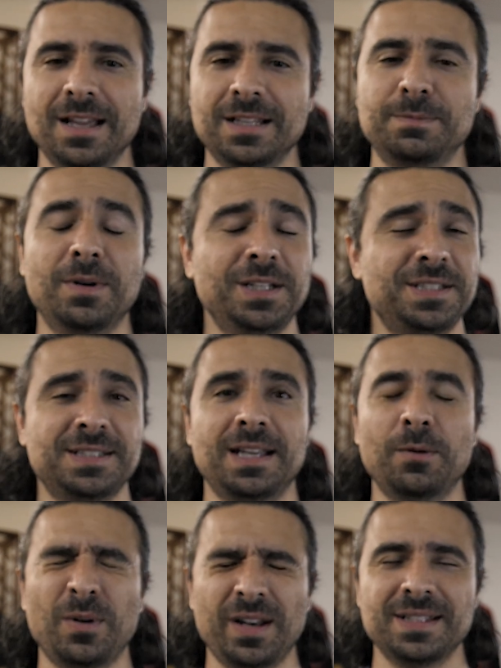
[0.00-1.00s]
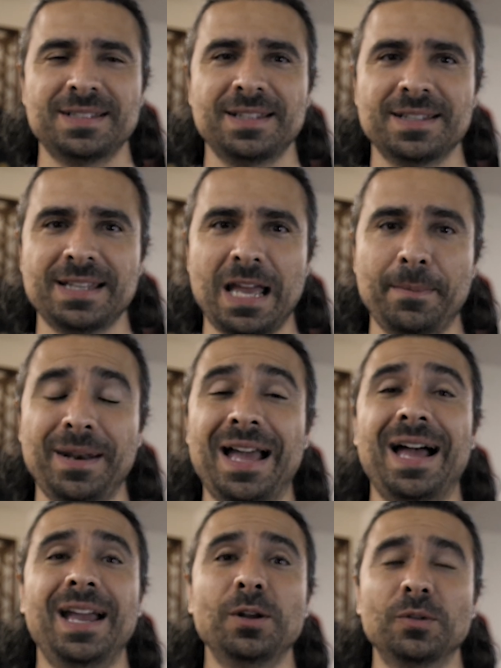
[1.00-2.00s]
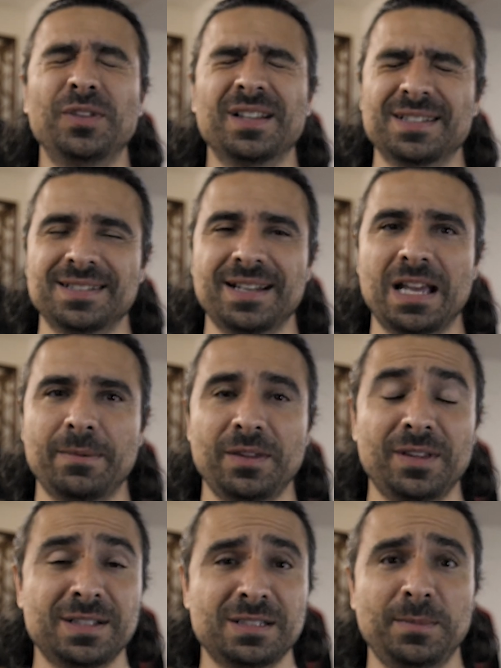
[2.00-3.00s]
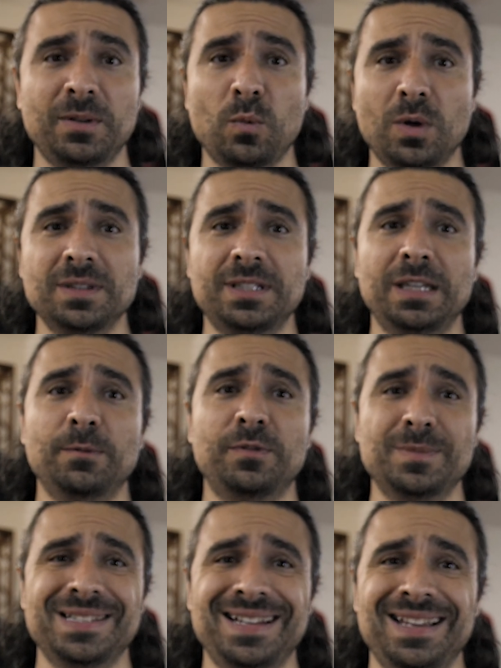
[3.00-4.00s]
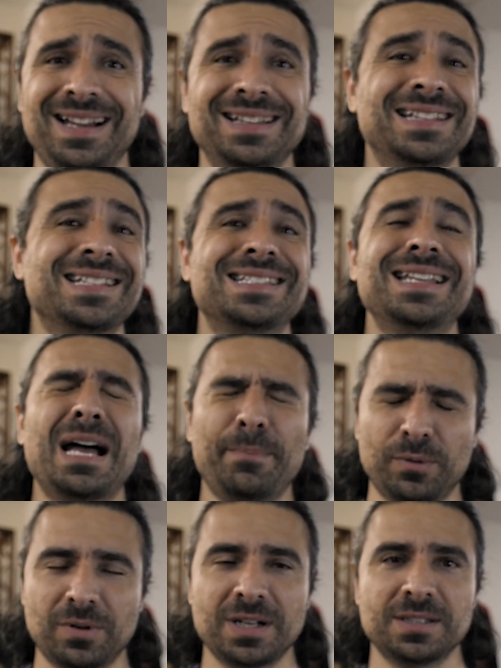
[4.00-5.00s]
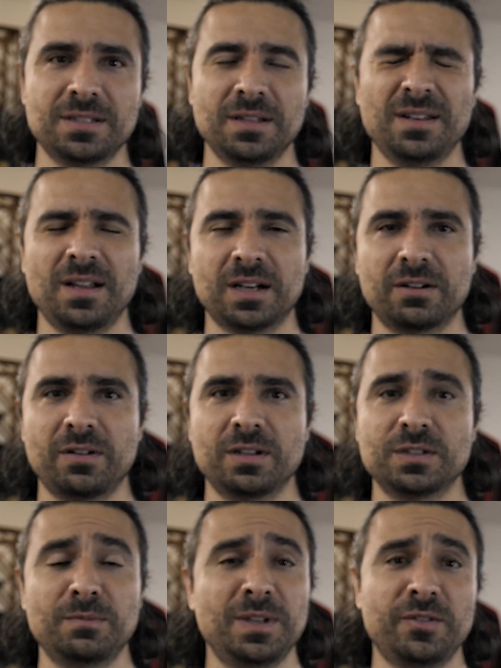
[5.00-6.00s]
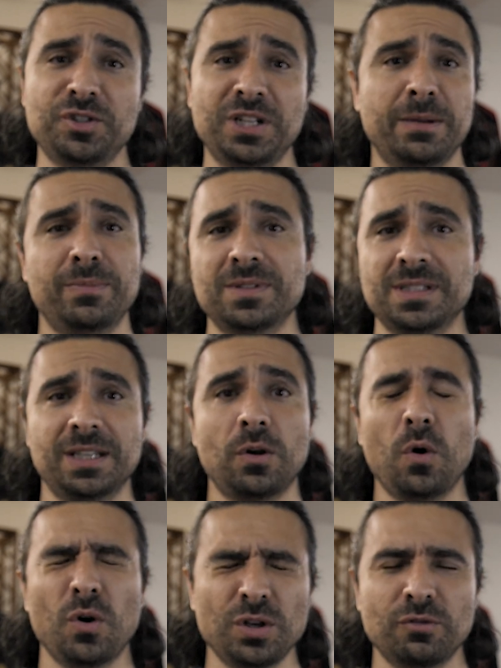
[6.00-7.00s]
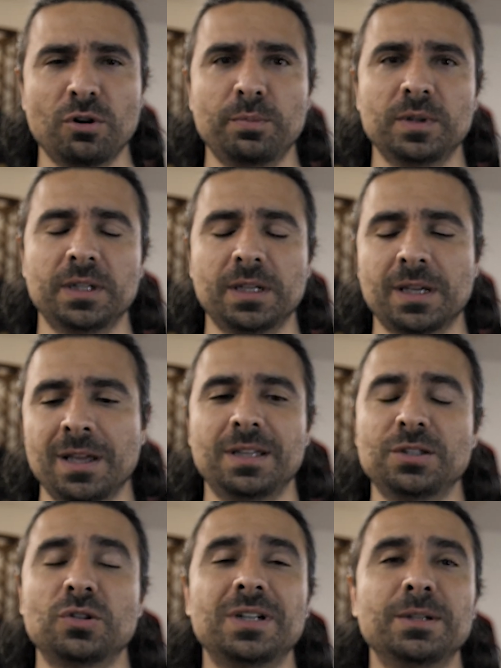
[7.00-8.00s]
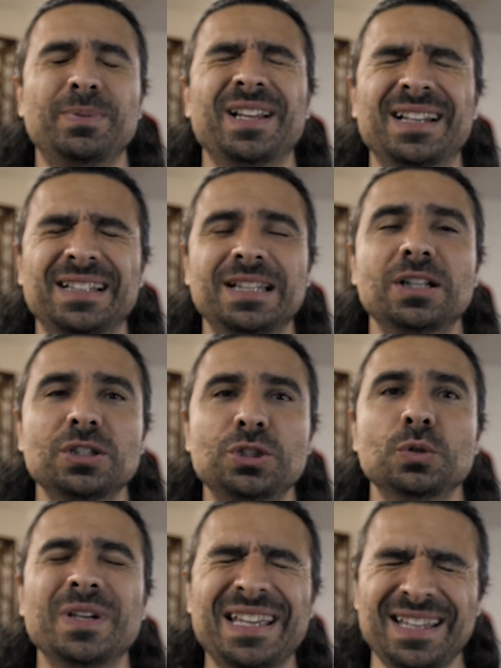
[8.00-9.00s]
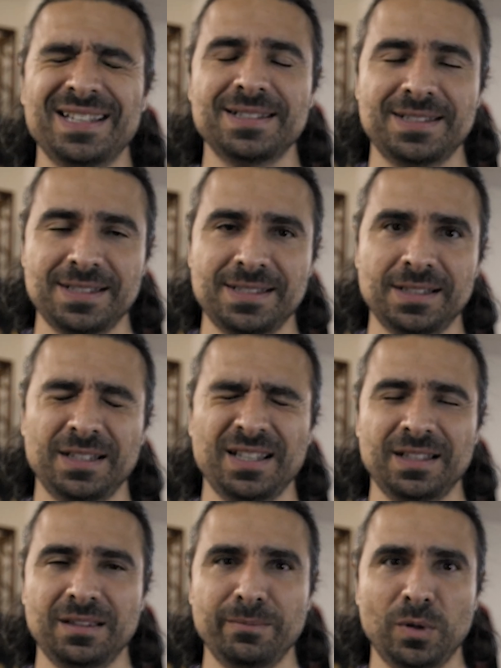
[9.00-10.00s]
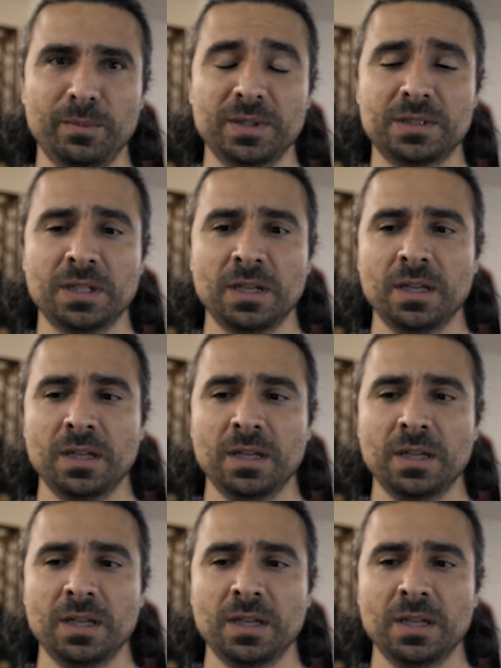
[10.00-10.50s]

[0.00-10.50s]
As much as I want to see this happen, I don't think this is going to happen. I think it's going to be the one team from Serie A that does not progress into the knockout rounds from either Champions League or Europa League. Inter are playing a little too inconsistently at the moment.